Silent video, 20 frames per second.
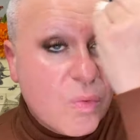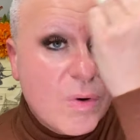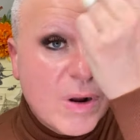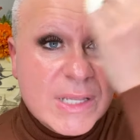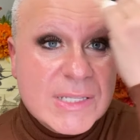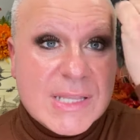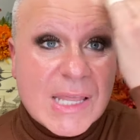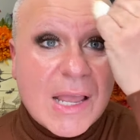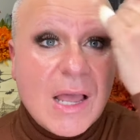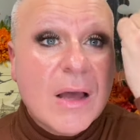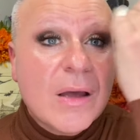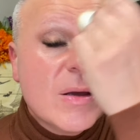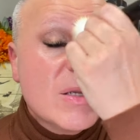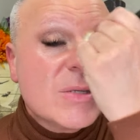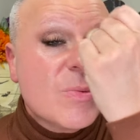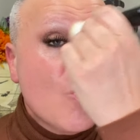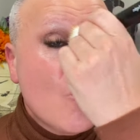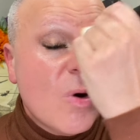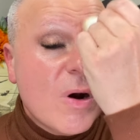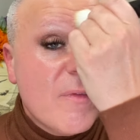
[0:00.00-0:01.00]
it's like a,
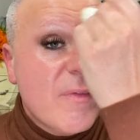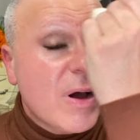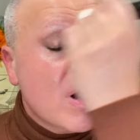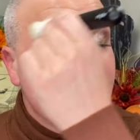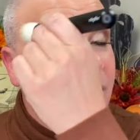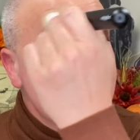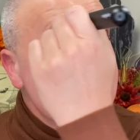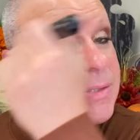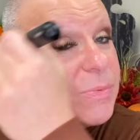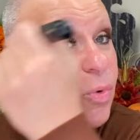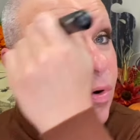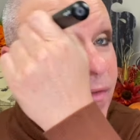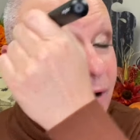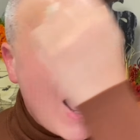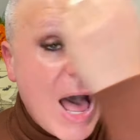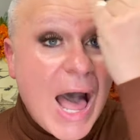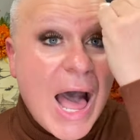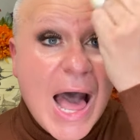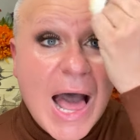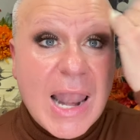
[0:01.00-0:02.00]
it's more of a, it's more of
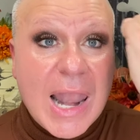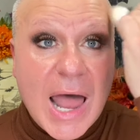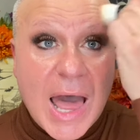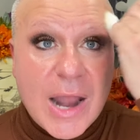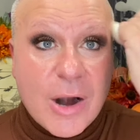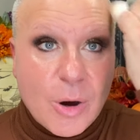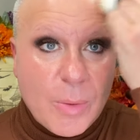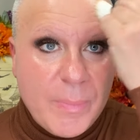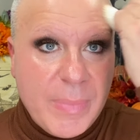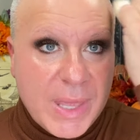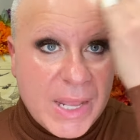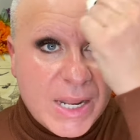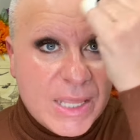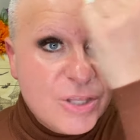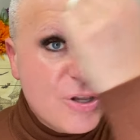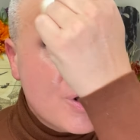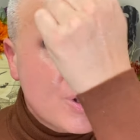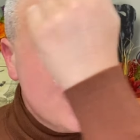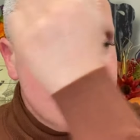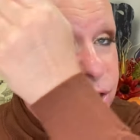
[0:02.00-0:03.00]
a highlighter, but
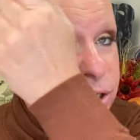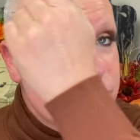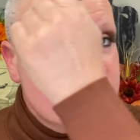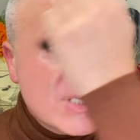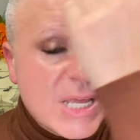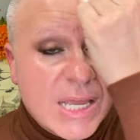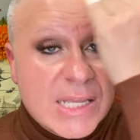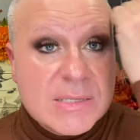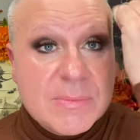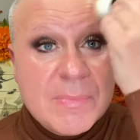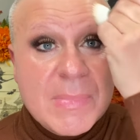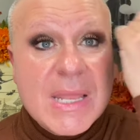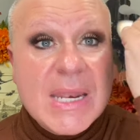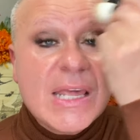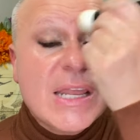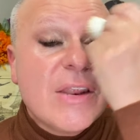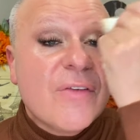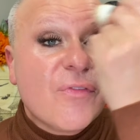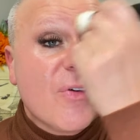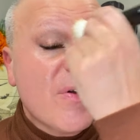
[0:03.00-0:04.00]
you can use it as
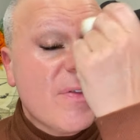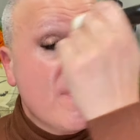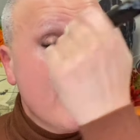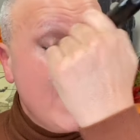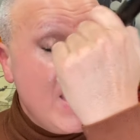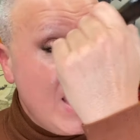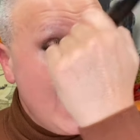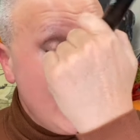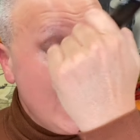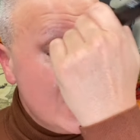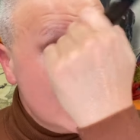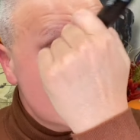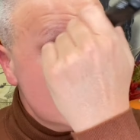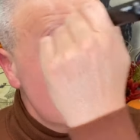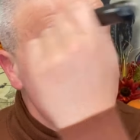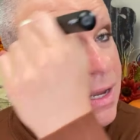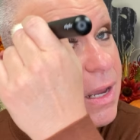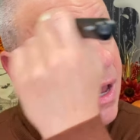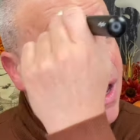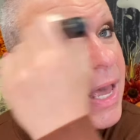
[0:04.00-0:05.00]
many different
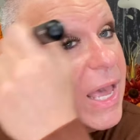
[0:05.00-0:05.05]
things.